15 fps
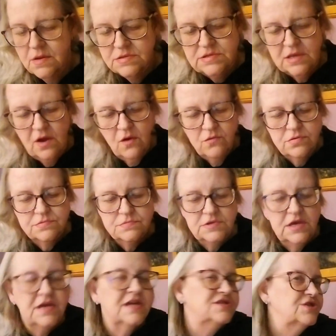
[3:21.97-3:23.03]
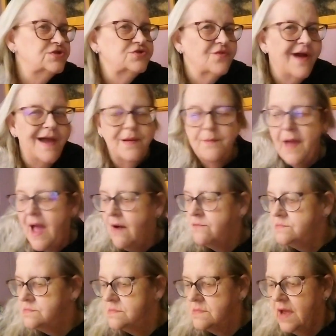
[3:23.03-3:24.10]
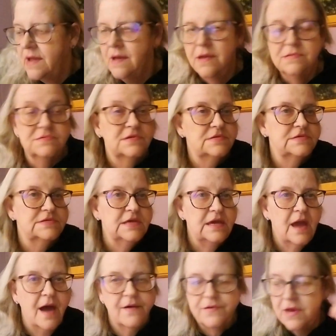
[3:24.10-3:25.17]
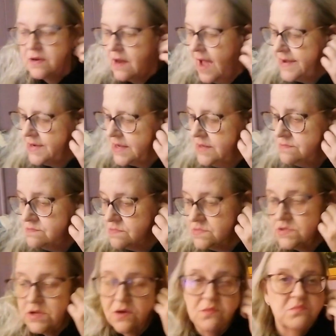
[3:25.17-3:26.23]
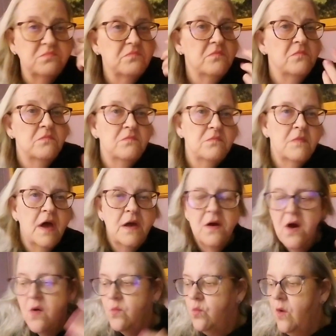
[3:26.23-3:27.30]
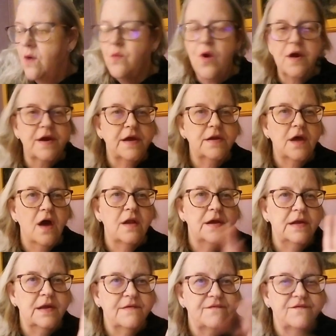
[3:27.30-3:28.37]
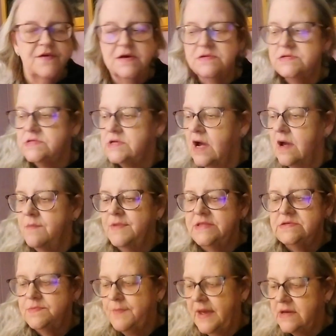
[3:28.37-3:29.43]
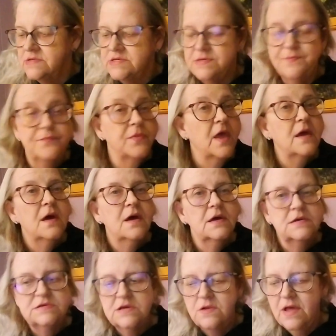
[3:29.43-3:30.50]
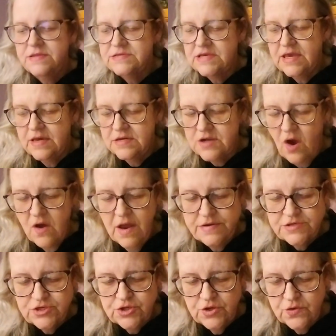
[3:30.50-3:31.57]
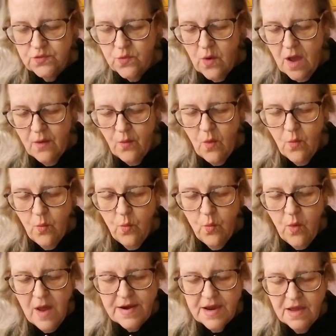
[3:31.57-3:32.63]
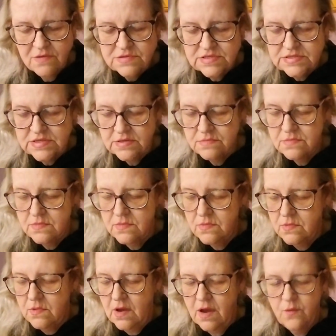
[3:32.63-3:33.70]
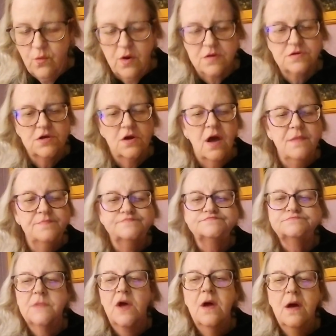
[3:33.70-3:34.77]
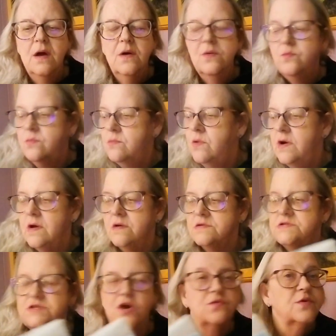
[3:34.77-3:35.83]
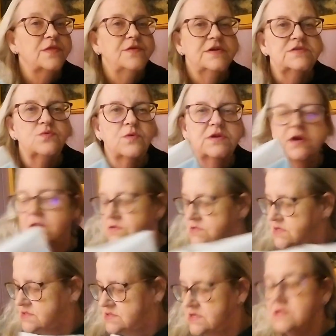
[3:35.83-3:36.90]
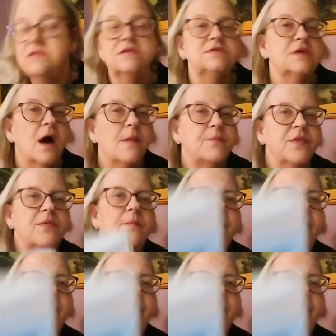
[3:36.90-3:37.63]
So you get to try them out and see how you like it. So we're working on it. It fills time and space. So let's get on to what else I worked on. We'll start with this one because it's at the top of the